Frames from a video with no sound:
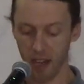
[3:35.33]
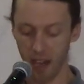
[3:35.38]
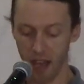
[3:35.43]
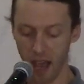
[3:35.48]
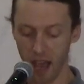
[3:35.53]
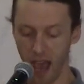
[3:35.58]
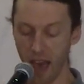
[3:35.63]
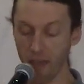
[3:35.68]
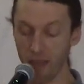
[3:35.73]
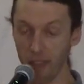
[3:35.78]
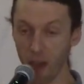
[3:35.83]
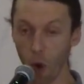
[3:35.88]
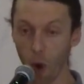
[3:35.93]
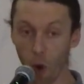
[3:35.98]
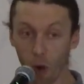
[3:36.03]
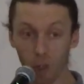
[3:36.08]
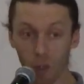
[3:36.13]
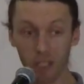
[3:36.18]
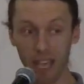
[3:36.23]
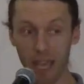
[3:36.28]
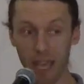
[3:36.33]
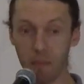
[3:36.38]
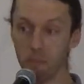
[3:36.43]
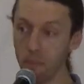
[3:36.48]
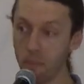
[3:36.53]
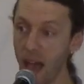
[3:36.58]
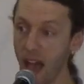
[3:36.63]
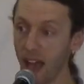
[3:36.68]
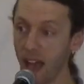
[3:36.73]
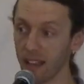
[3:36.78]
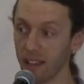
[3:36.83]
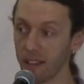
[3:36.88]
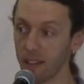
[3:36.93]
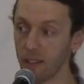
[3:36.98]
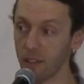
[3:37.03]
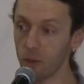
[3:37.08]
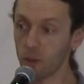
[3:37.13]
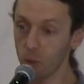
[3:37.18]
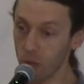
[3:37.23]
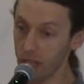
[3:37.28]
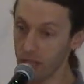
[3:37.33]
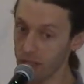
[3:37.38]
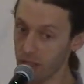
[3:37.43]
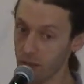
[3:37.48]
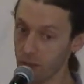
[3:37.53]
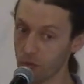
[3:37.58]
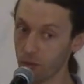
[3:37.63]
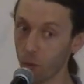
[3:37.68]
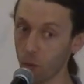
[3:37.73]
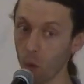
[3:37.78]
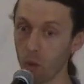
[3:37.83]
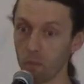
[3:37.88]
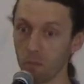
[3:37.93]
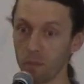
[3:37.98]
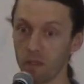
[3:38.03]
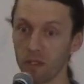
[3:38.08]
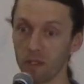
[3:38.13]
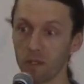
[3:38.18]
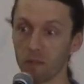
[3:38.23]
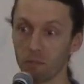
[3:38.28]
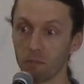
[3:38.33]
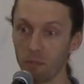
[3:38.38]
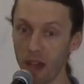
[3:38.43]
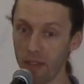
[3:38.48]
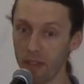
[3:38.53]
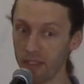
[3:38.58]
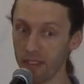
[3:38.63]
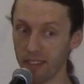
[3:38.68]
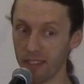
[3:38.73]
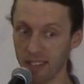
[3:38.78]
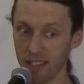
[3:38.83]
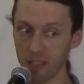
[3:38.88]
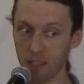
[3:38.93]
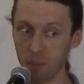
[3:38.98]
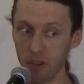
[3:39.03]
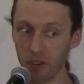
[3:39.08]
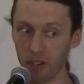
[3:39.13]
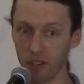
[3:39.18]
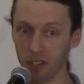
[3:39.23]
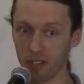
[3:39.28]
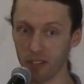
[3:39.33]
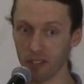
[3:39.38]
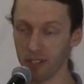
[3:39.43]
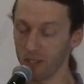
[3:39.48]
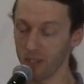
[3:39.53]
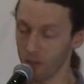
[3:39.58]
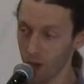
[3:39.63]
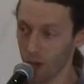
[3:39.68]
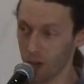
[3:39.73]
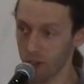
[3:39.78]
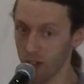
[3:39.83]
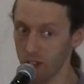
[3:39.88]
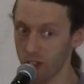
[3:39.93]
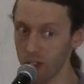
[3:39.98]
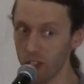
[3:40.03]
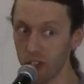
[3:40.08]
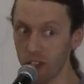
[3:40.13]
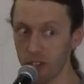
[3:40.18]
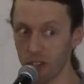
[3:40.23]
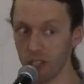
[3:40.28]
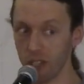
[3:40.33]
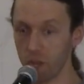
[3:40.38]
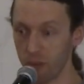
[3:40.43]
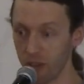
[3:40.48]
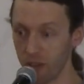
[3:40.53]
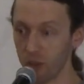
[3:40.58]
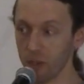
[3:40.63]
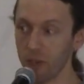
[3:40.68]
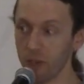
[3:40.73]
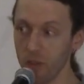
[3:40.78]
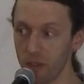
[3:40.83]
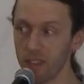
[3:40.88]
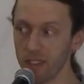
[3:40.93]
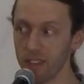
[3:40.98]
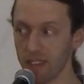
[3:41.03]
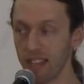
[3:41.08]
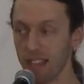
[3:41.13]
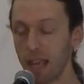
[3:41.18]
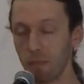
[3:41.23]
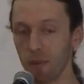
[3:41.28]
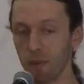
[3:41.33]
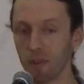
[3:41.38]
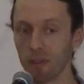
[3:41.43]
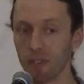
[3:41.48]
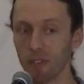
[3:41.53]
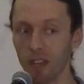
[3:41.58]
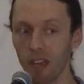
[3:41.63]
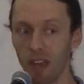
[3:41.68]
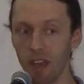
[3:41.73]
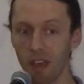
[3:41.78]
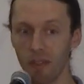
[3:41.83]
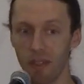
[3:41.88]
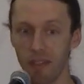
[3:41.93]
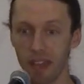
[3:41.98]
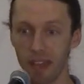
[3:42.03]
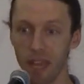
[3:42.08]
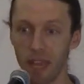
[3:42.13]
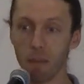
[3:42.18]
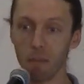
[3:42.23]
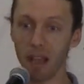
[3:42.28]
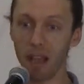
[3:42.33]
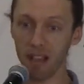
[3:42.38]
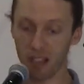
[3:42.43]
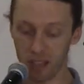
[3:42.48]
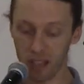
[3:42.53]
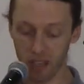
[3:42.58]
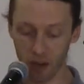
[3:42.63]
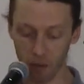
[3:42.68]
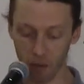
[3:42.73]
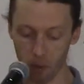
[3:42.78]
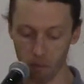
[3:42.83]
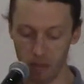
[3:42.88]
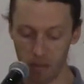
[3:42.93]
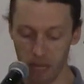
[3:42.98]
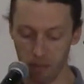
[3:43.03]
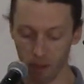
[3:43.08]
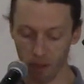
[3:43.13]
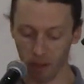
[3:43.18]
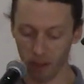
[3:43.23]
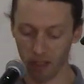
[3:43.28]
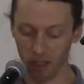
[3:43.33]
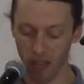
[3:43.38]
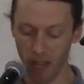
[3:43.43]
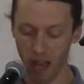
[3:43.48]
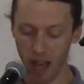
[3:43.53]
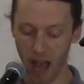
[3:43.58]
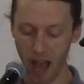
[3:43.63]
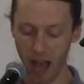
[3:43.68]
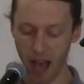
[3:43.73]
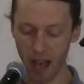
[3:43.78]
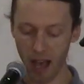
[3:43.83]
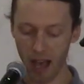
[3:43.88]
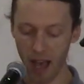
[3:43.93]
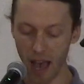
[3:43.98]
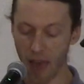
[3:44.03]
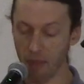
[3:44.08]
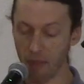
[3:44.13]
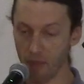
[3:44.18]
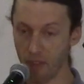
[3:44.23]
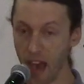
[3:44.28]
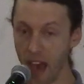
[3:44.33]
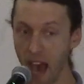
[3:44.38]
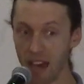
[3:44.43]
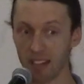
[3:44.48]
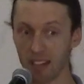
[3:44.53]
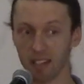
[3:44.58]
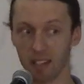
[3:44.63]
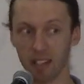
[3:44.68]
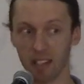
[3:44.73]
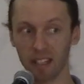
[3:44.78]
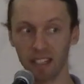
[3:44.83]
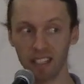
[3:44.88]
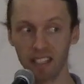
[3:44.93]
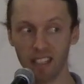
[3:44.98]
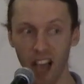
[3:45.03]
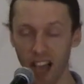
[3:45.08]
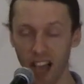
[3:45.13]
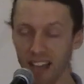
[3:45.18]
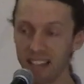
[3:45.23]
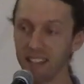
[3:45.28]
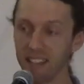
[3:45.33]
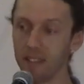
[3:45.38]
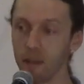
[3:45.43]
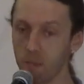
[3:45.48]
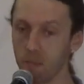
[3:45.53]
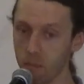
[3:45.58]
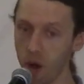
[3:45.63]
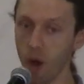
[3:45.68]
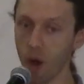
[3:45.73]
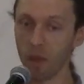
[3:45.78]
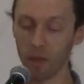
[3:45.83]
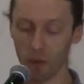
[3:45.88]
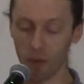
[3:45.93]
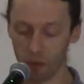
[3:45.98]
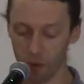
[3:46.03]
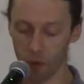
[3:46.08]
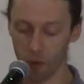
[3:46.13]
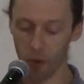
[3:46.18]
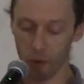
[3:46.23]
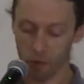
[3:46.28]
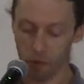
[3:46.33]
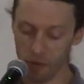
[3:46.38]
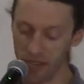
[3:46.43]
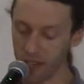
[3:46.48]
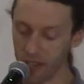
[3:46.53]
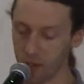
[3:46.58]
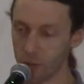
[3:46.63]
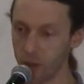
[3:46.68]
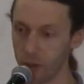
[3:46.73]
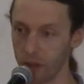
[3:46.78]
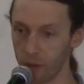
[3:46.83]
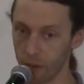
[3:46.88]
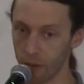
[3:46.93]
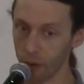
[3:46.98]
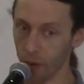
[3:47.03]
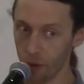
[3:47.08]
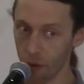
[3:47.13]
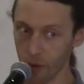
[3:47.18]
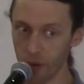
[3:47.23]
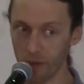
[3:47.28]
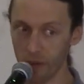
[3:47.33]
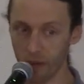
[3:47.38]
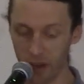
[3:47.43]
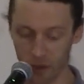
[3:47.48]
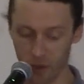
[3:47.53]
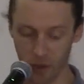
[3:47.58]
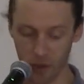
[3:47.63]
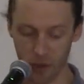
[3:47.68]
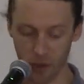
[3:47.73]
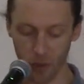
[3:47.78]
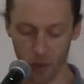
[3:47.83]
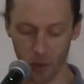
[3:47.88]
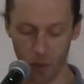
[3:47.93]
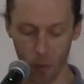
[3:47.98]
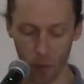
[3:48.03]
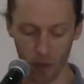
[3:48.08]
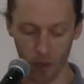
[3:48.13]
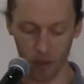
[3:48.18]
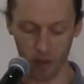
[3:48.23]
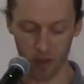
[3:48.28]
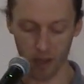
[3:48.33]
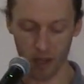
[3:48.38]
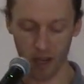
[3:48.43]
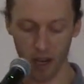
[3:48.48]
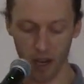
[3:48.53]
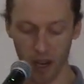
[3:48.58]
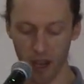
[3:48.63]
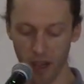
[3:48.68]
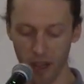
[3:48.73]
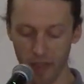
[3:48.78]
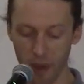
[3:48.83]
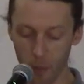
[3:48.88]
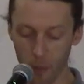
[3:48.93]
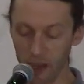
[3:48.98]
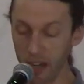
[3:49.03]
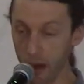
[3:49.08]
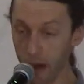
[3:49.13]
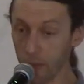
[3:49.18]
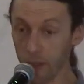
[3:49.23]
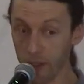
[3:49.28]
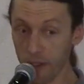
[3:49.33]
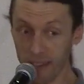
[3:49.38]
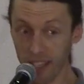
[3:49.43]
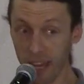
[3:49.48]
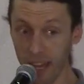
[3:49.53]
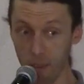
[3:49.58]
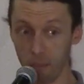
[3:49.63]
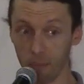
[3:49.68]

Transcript: And they all came back transformed by this experience. Not just Jesus, but also the disciples. They came back as different people. And that guided them on their further ministry, their further adventures through the world. They were never the same.